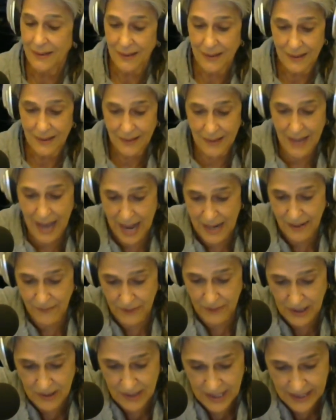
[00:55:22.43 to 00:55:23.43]
Not a
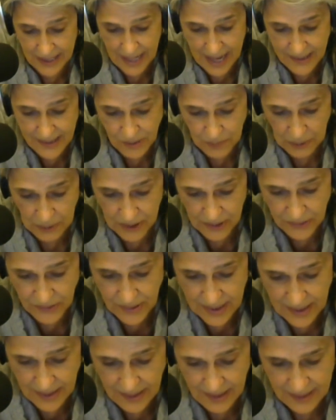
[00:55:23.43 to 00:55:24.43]
very nice
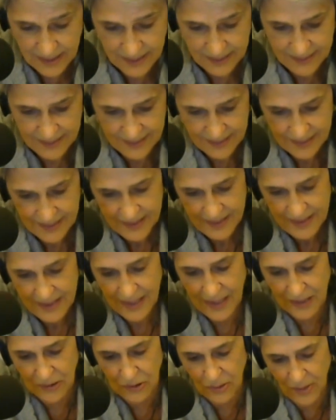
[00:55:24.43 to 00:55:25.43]
person.
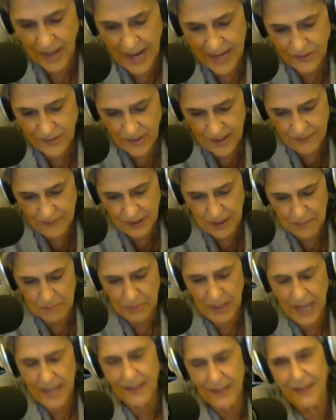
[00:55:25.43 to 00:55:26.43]
Aggressive,
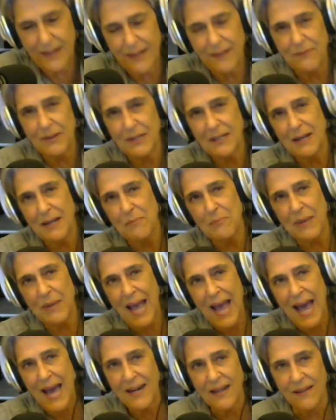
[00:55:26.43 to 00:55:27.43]
competitive, and
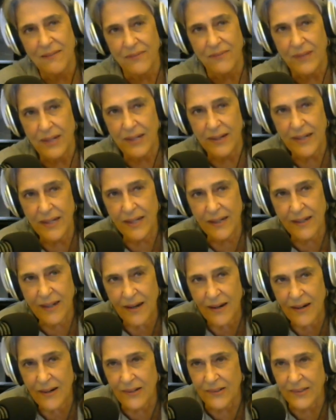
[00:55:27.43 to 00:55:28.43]
combative. There you
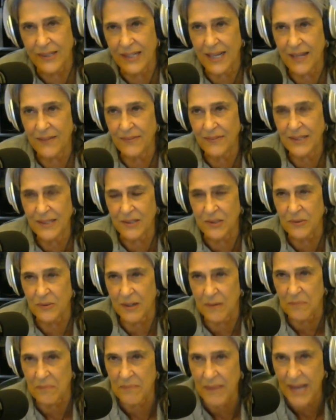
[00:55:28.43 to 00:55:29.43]
go, David. You
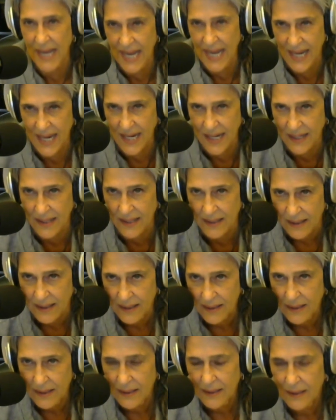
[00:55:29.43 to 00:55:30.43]
were made
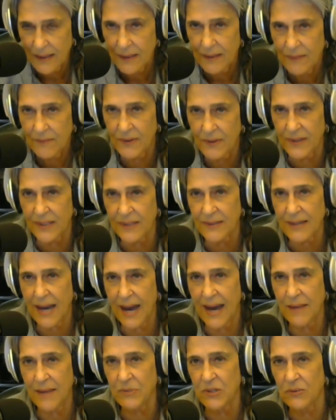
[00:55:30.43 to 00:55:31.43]
for the
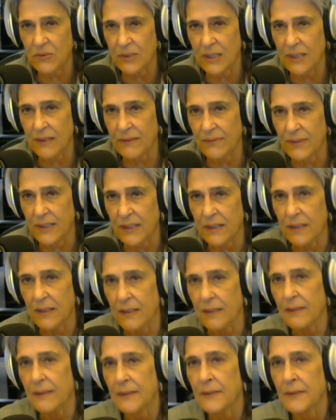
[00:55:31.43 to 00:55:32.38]
time you lived in.